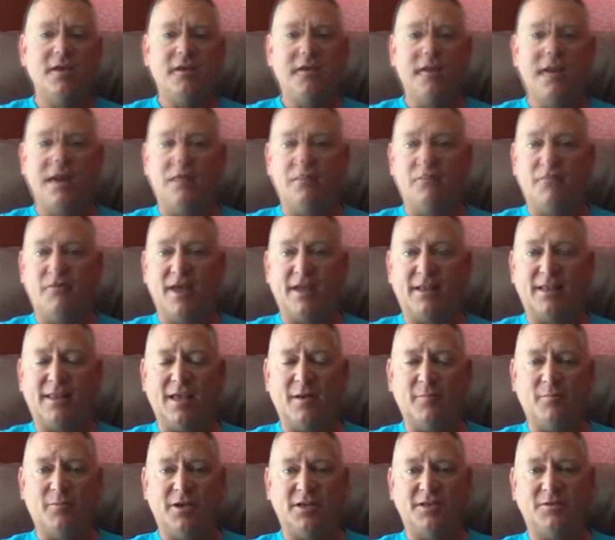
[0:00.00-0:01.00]
And in fact,
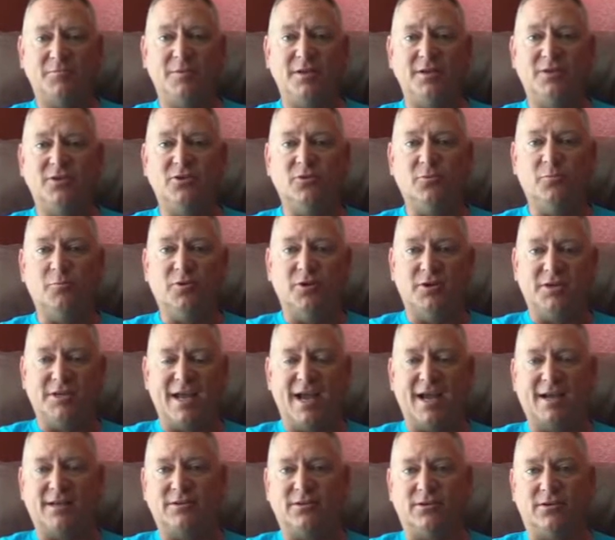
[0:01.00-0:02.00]
that brings me to
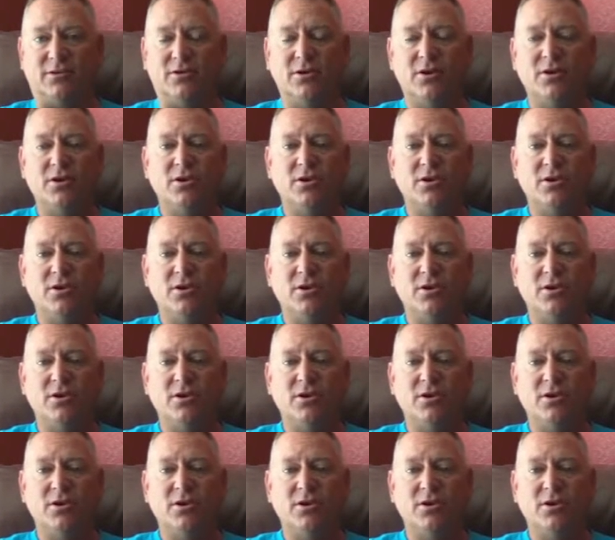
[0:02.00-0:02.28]
protector.